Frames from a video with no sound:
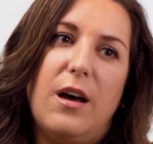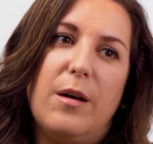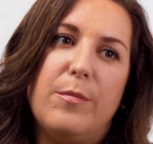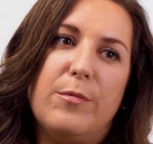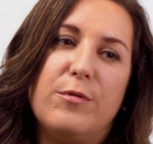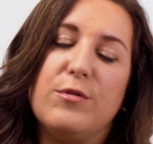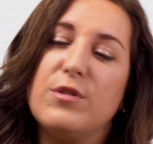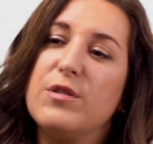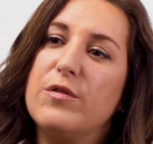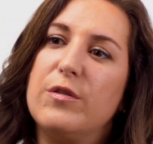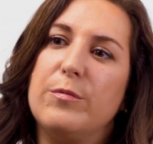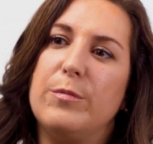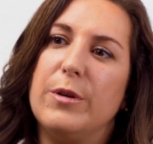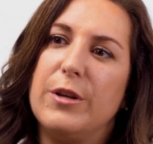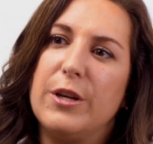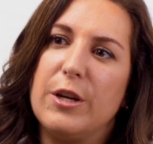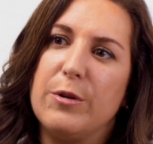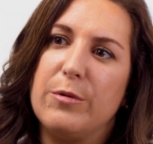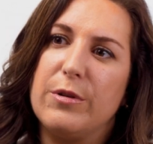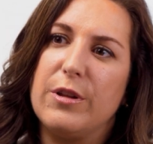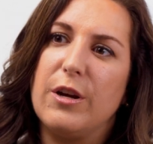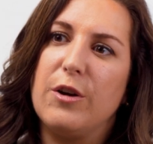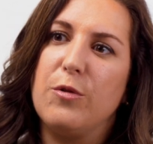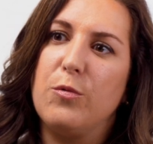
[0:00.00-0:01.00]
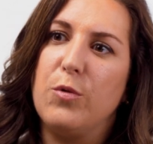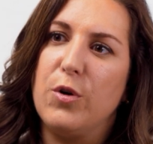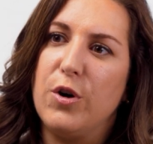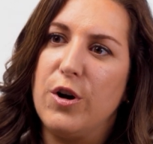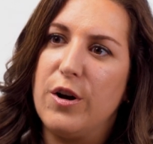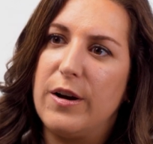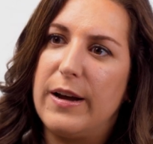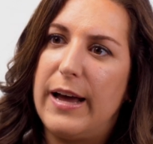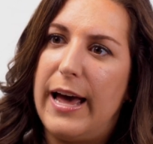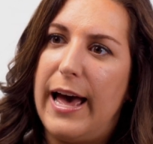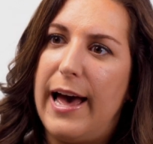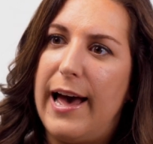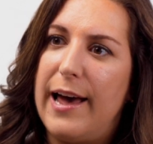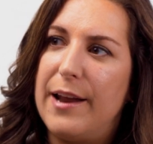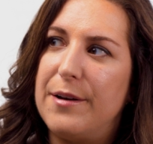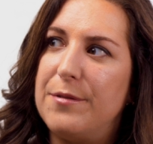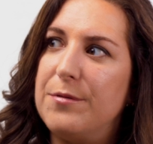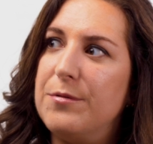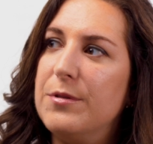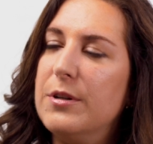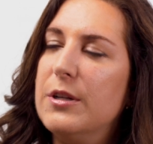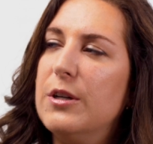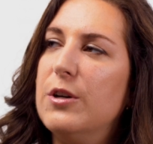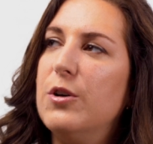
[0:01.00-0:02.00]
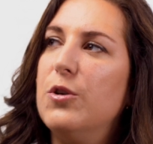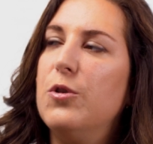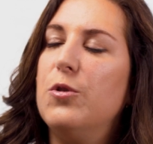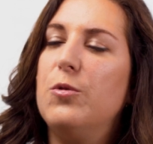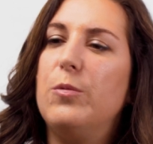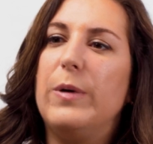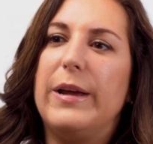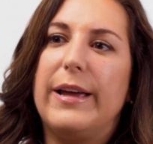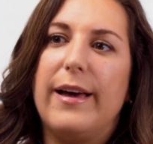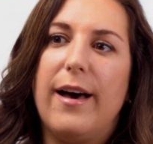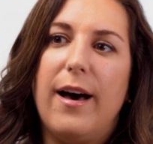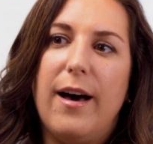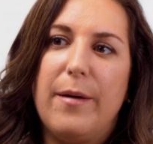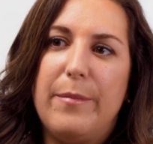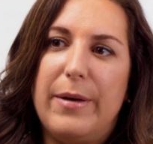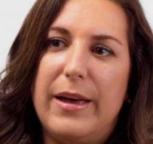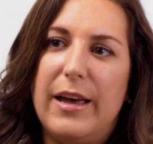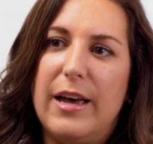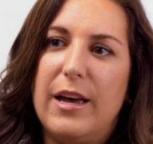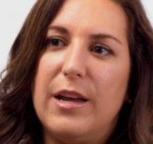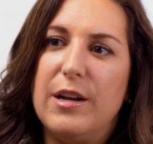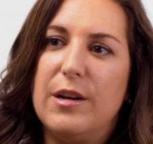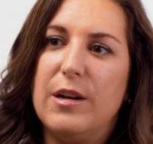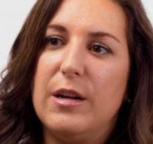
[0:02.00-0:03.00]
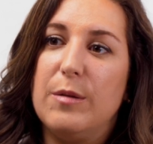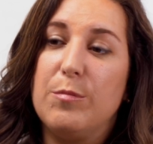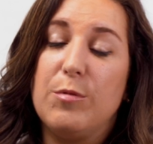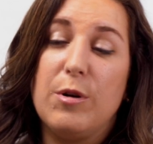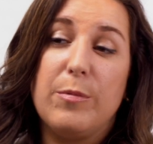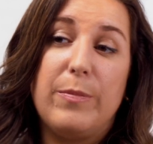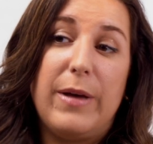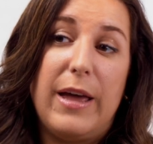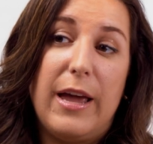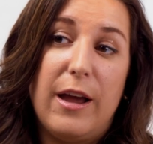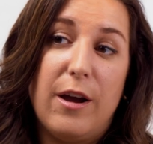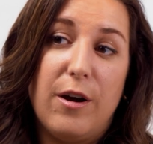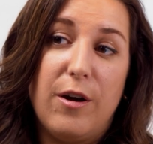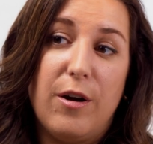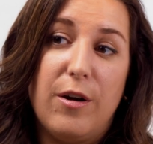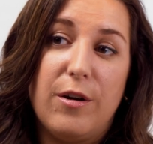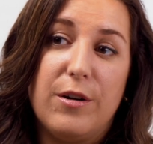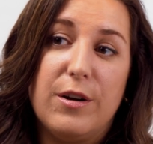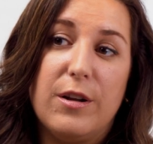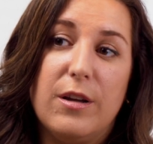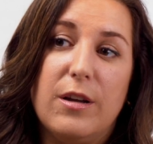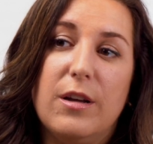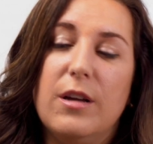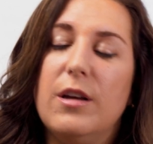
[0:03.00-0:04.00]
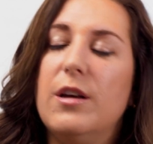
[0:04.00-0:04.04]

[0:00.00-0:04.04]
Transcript: who's familiar with our work, and we come in prepared,